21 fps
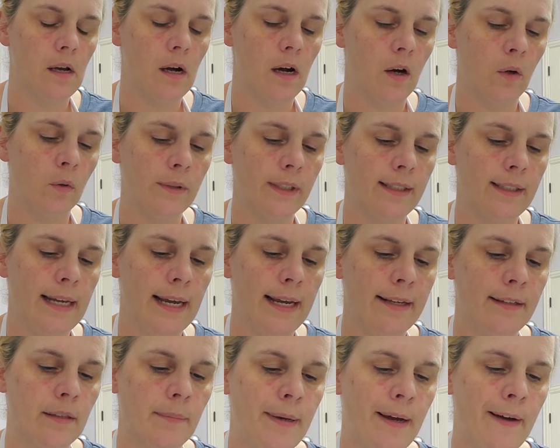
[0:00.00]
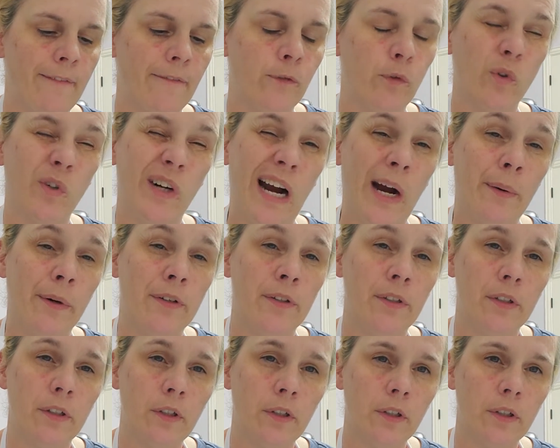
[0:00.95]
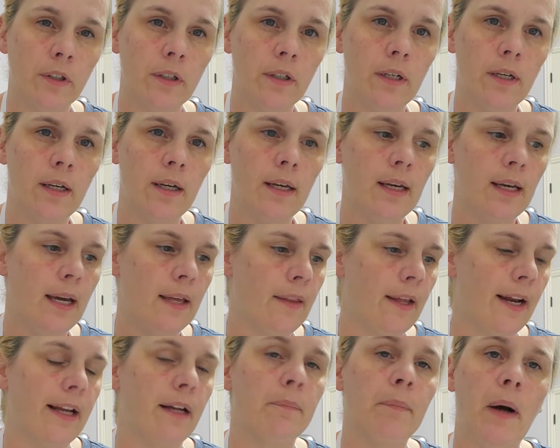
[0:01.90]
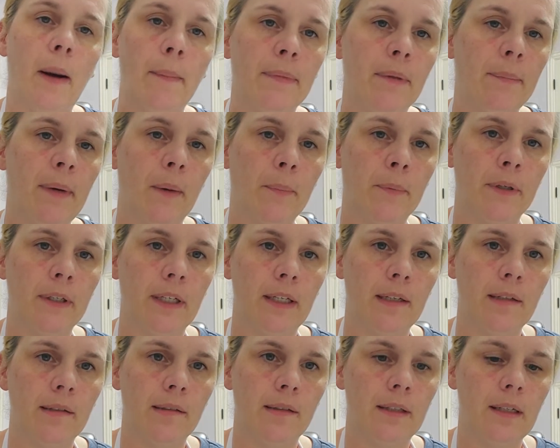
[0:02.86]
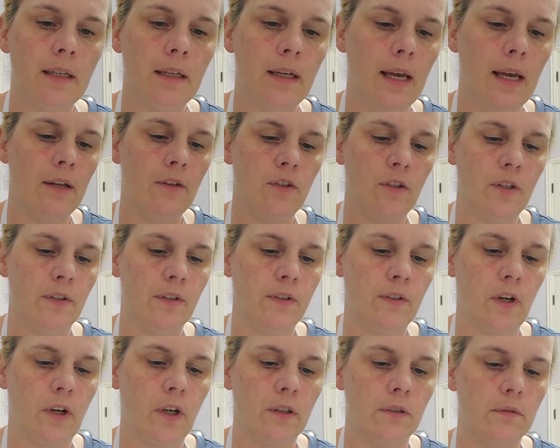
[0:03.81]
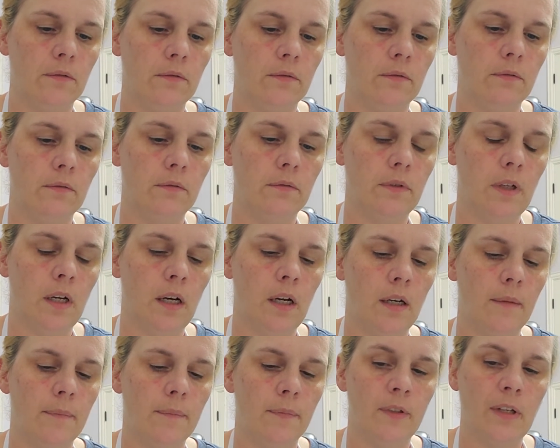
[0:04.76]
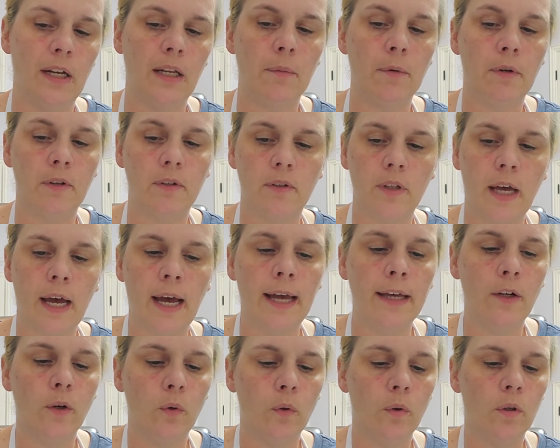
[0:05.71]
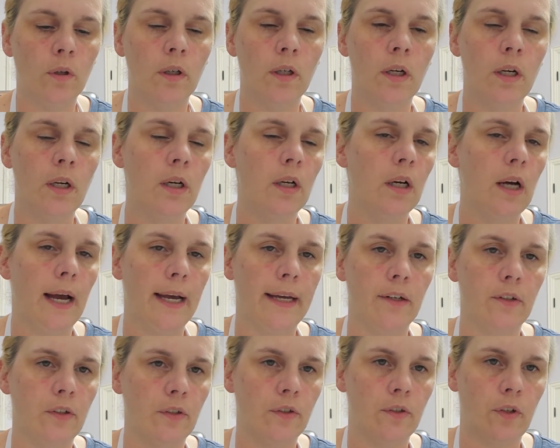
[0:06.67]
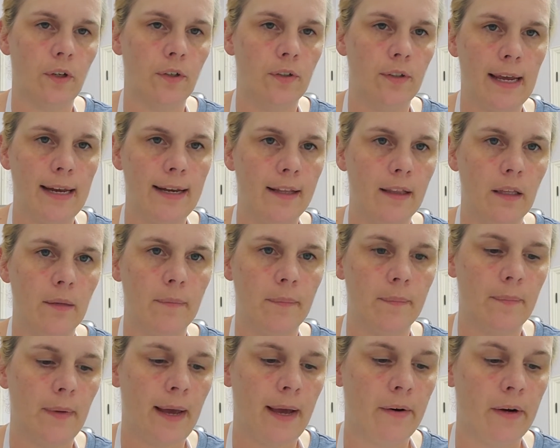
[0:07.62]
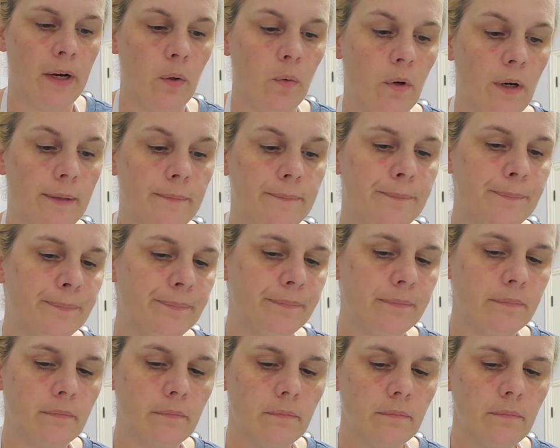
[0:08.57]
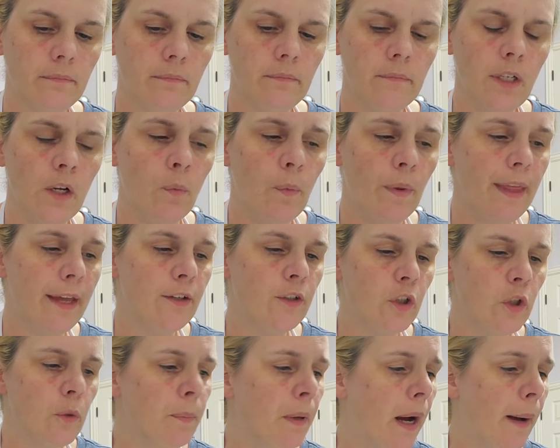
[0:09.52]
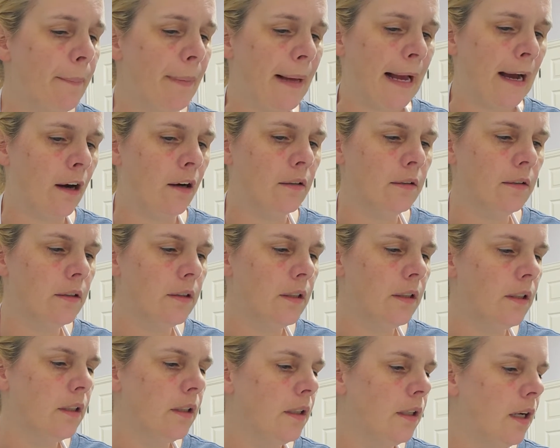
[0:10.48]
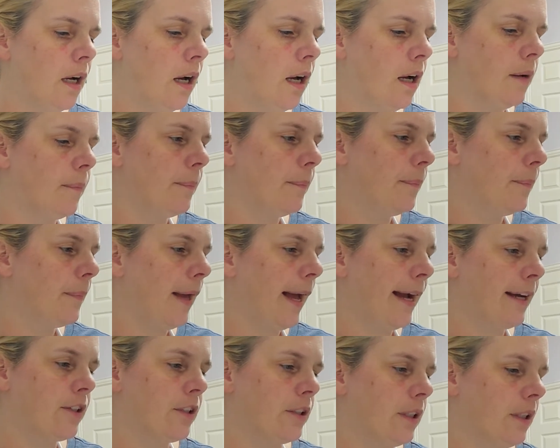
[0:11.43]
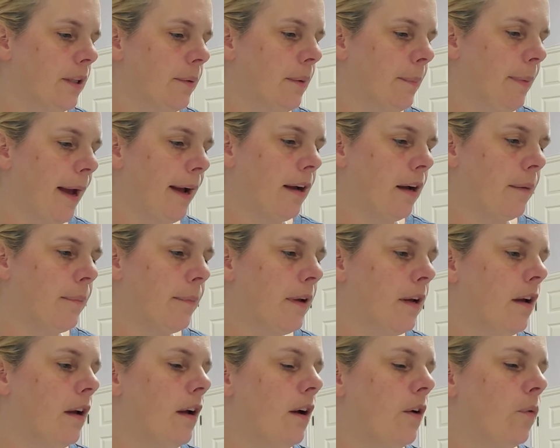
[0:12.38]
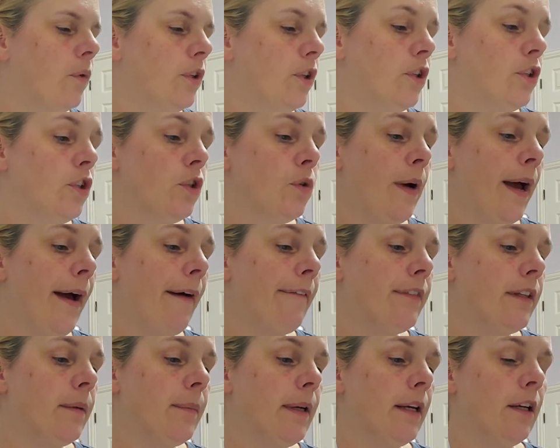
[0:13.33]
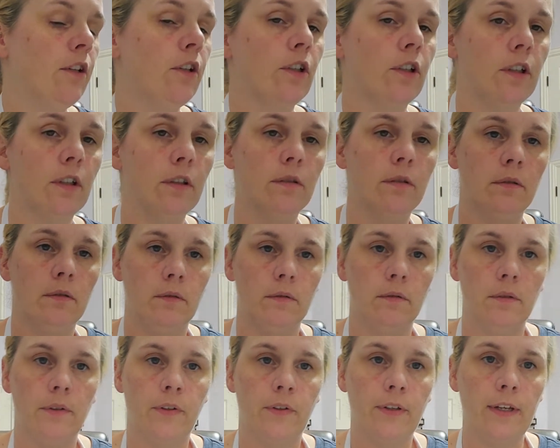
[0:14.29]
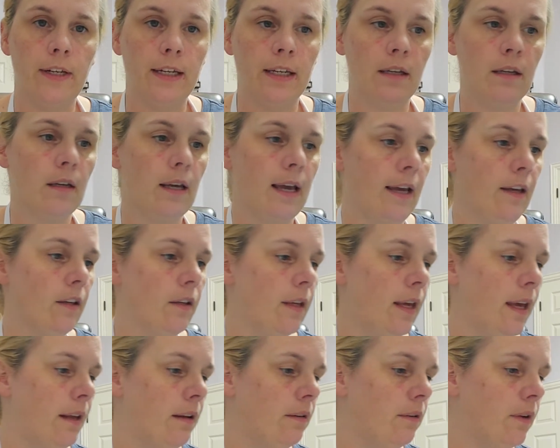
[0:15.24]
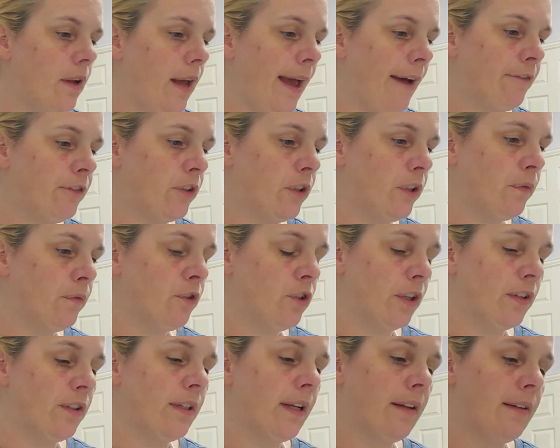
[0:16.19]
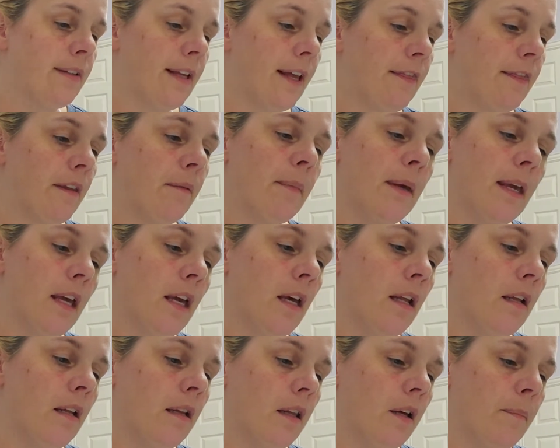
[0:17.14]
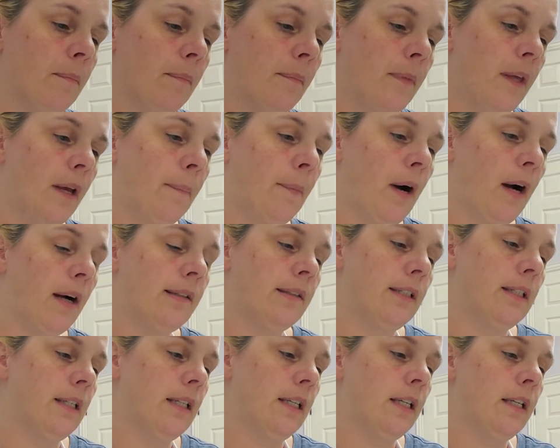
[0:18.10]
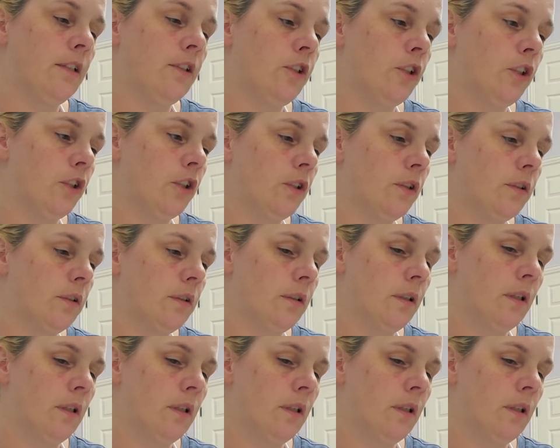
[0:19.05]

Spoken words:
only takes about 4 hours to cure, and then I can pop them out pretty easily just start setting them to the side, or I can just start sanding them how I want. When they do pop out, actually, let me back up. When you do have them in your sitting, and after you've just now set them in the epoxy in your